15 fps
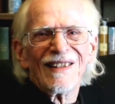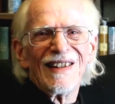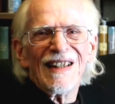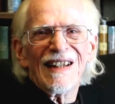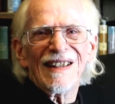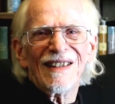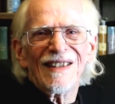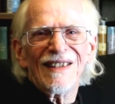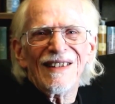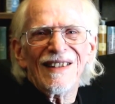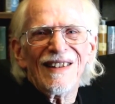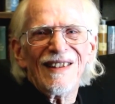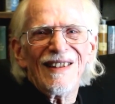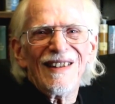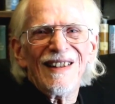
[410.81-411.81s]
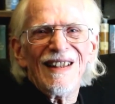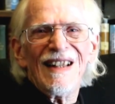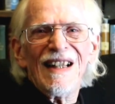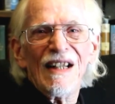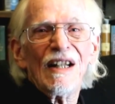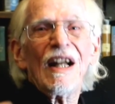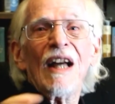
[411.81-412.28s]
Yeah.
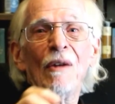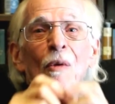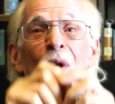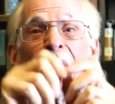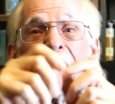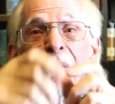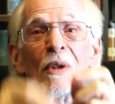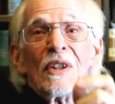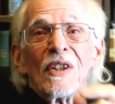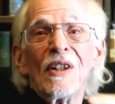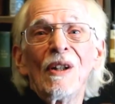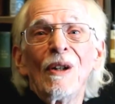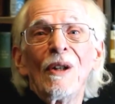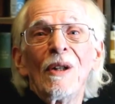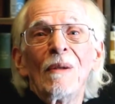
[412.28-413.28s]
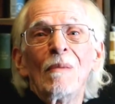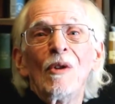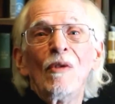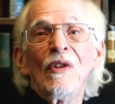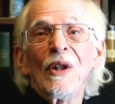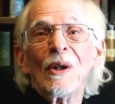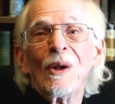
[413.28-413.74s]
And when it was still in the
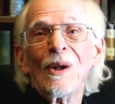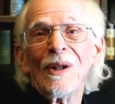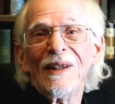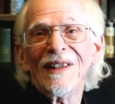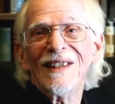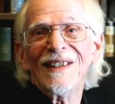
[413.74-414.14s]
moviola.